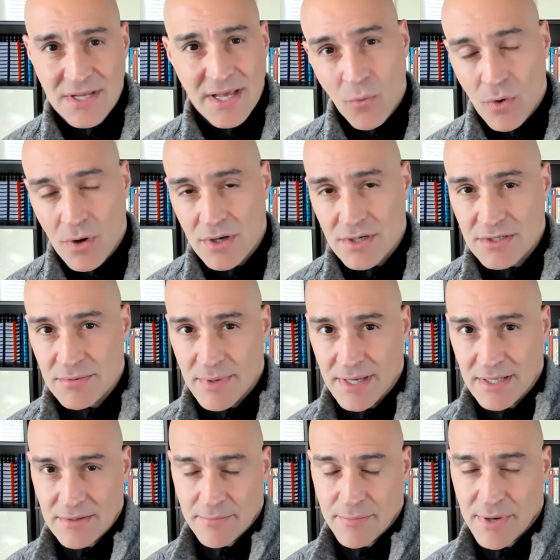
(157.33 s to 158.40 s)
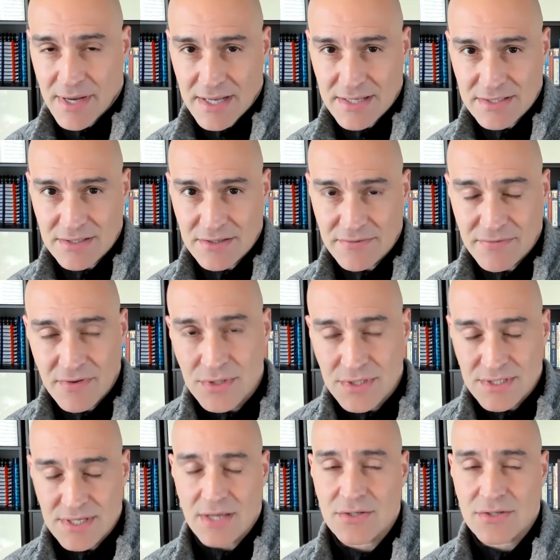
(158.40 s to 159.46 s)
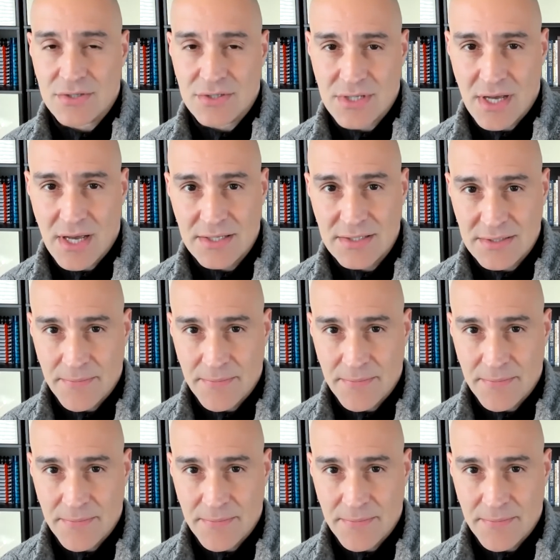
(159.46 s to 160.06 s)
and work to make them positive through this exercise.